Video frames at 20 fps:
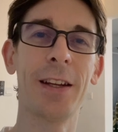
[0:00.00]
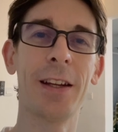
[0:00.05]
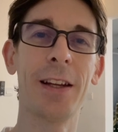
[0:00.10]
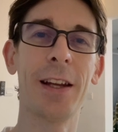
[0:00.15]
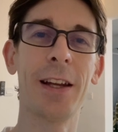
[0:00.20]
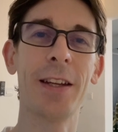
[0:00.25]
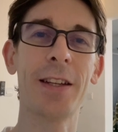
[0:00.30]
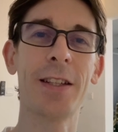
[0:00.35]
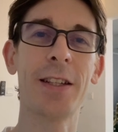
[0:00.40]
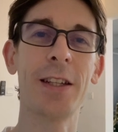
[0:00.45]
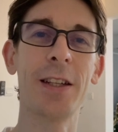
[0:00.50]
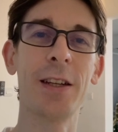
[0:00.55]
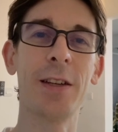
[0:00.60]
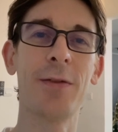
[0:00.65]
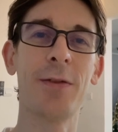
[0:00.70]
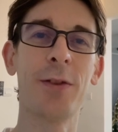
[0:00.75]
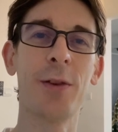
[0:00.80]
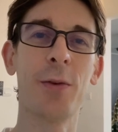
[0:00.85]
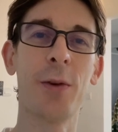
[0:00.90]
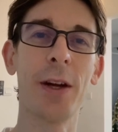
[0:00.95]
let's see
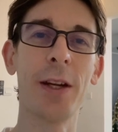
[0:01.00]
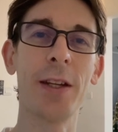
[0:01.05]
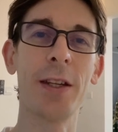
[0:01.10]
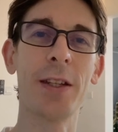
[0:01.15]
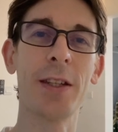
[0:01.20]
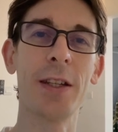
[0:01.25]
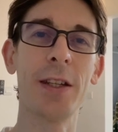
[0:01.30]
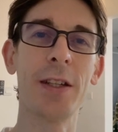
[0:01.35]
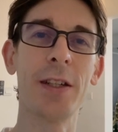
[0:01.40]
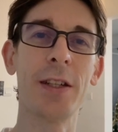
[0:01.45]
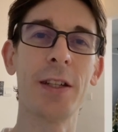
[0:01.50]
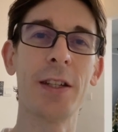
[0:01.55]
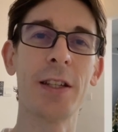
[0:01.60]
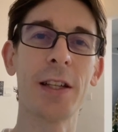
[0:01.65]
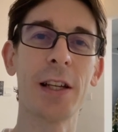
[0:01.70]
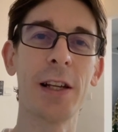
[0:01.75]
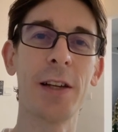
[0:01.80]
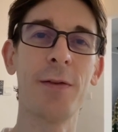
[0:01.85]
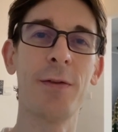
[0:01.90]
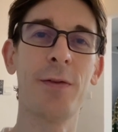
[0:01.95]
if the rainy season is
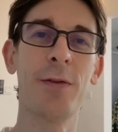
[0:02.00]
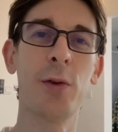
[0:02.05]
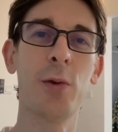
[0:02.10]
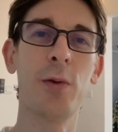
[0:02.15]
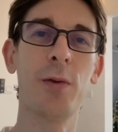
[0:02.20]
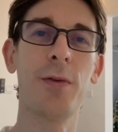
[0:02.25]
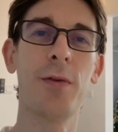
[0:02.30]
still in full